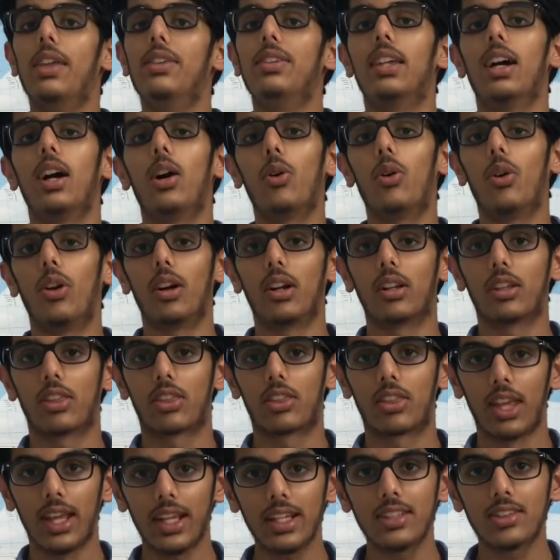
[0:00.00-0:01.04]
And now,
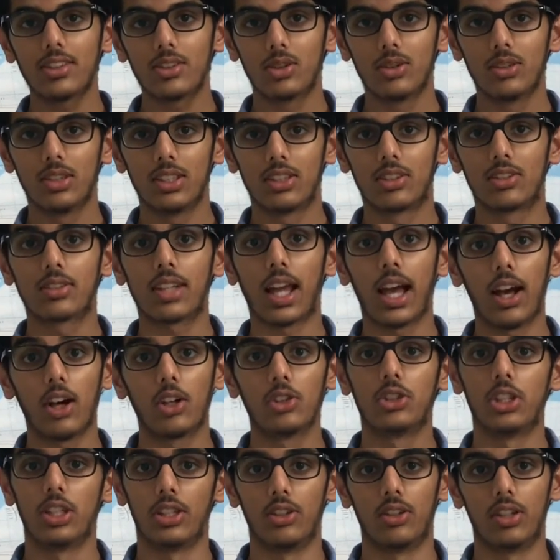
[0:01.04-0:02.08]
thanks to this
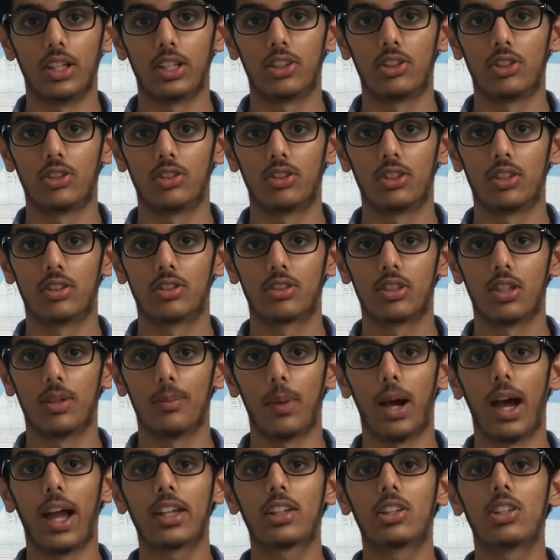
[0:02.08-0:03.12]
tile generation
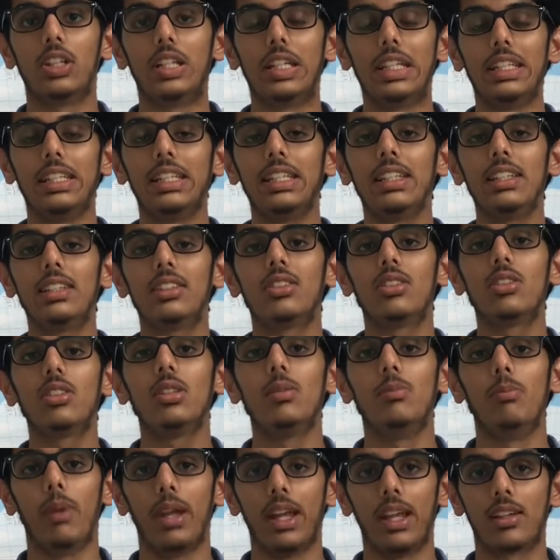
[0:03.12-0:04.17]
system, I could
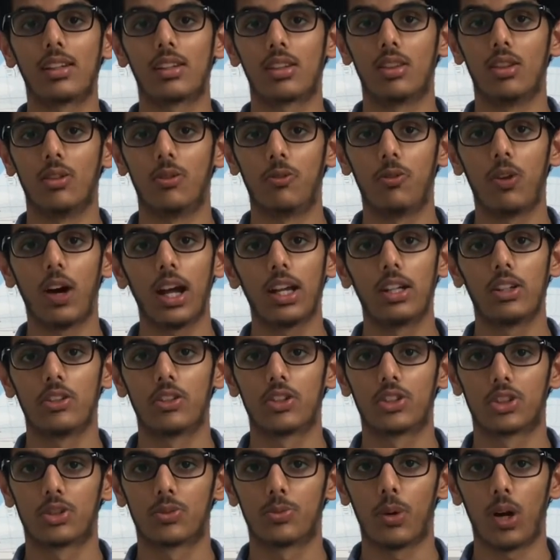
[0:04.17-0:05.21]
easily make the
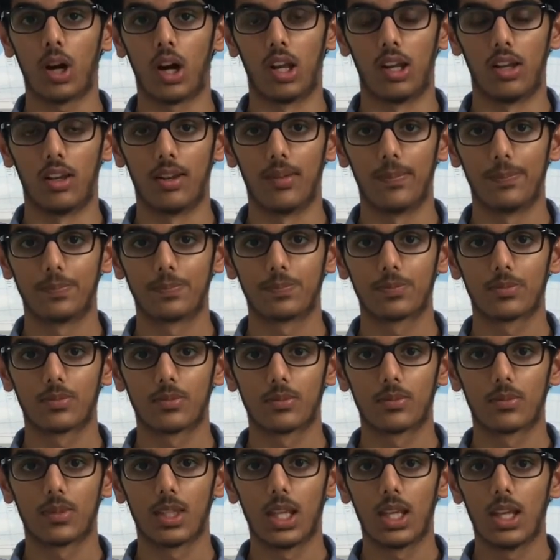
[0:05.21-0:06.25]
fires spawn.
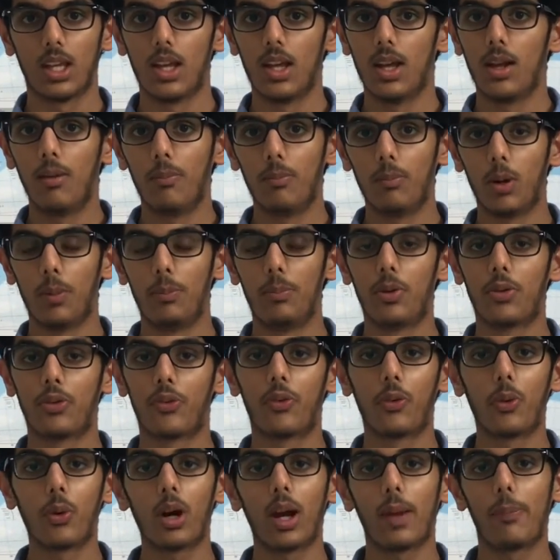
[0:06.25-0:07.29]
But
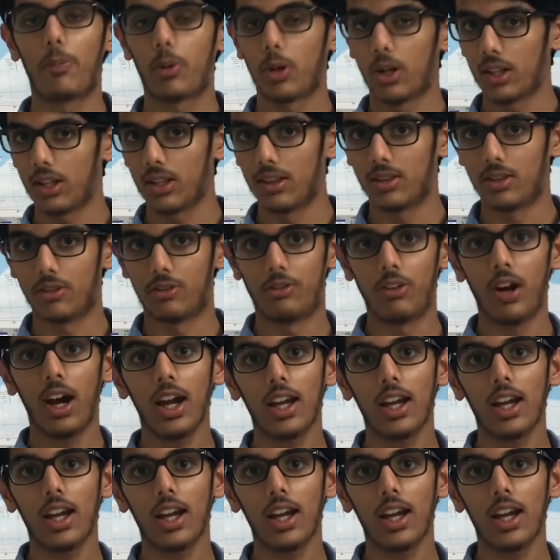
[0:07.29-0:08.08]
before I put in the